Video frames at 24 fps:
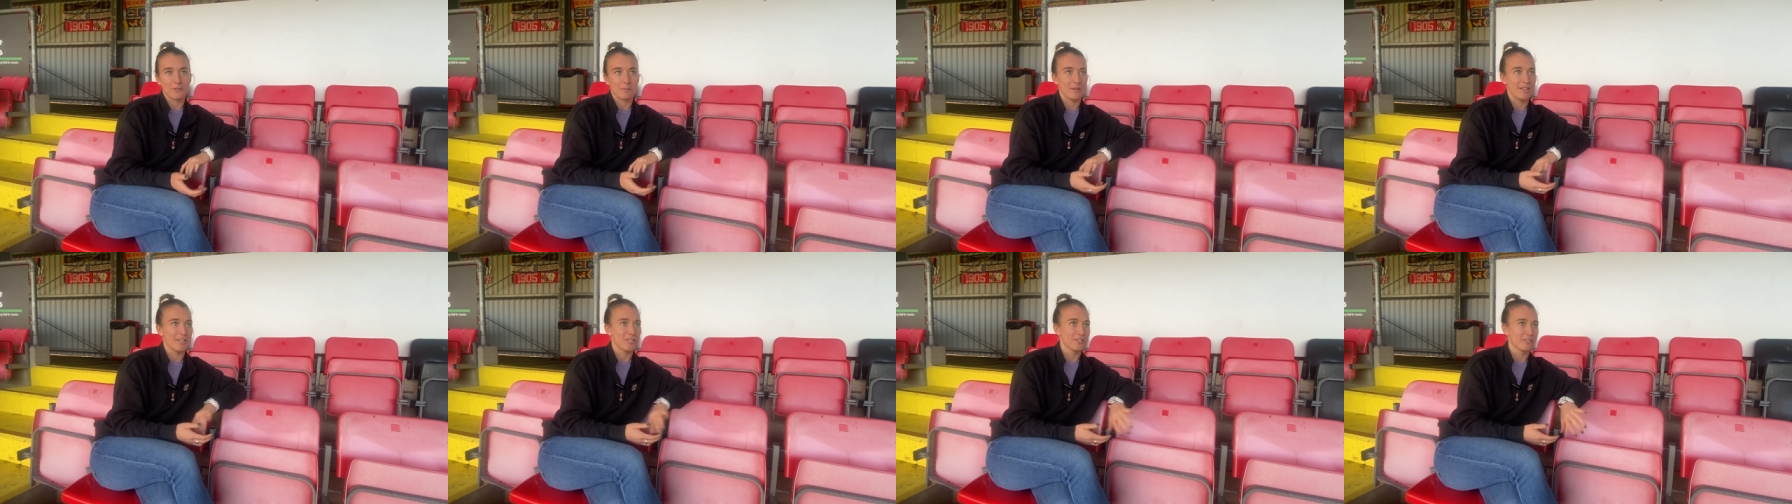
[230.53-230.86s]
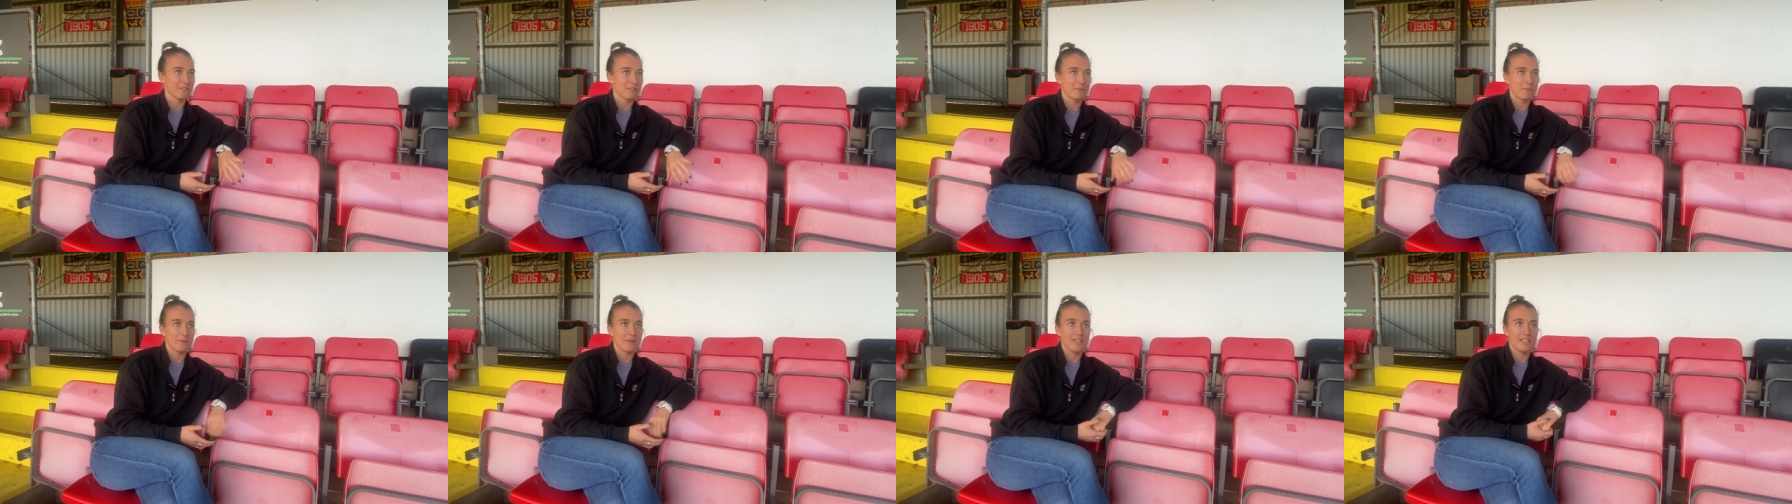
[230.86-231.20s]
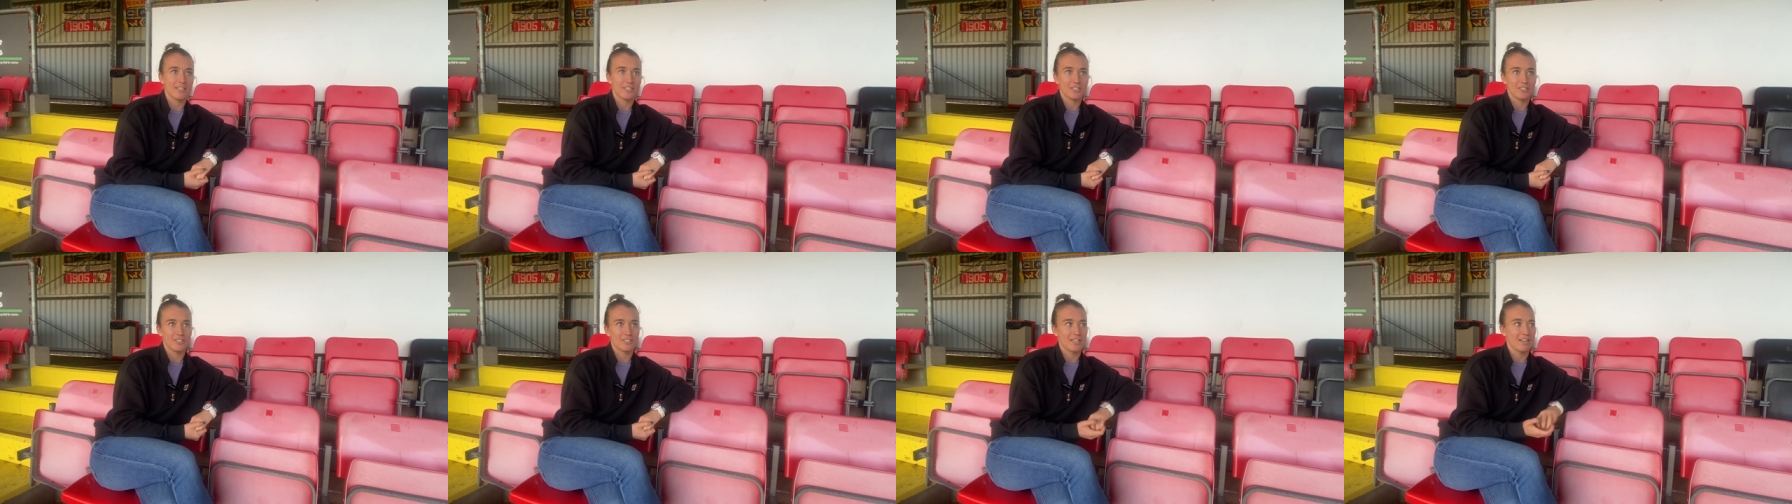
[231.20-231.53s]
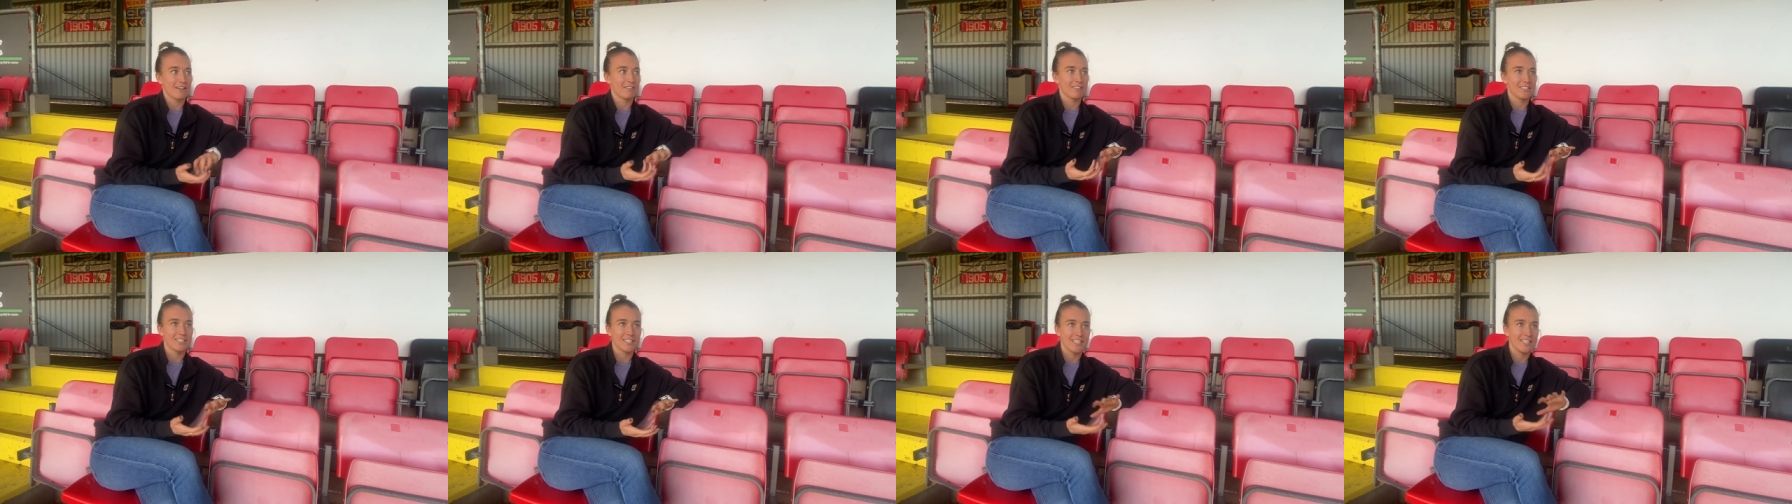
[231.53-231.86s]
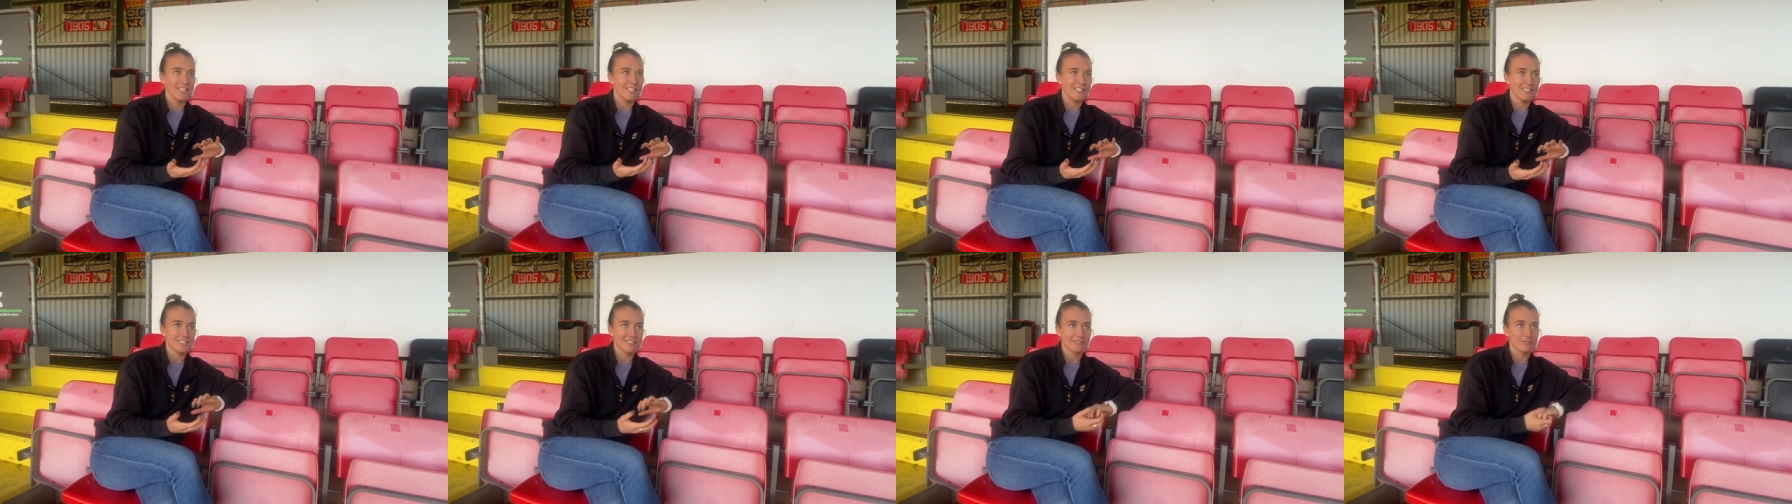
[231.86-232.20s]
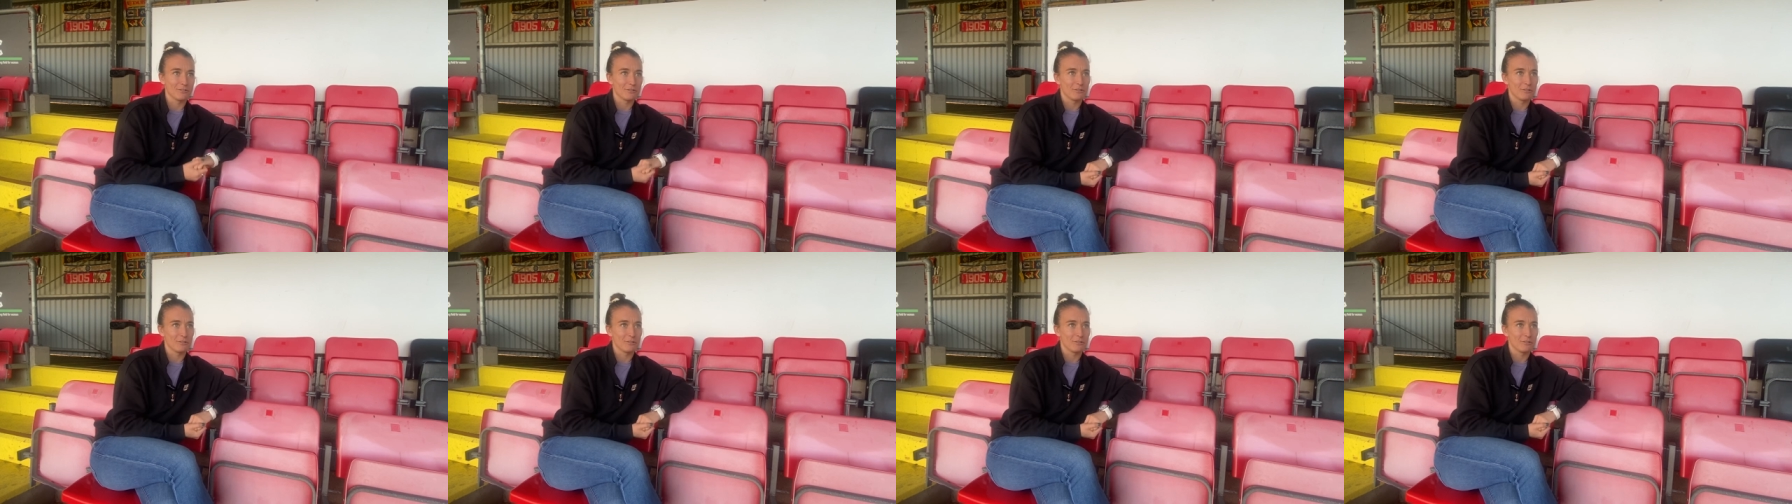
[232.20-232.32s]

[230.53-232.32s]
pitch off the pitch charities or,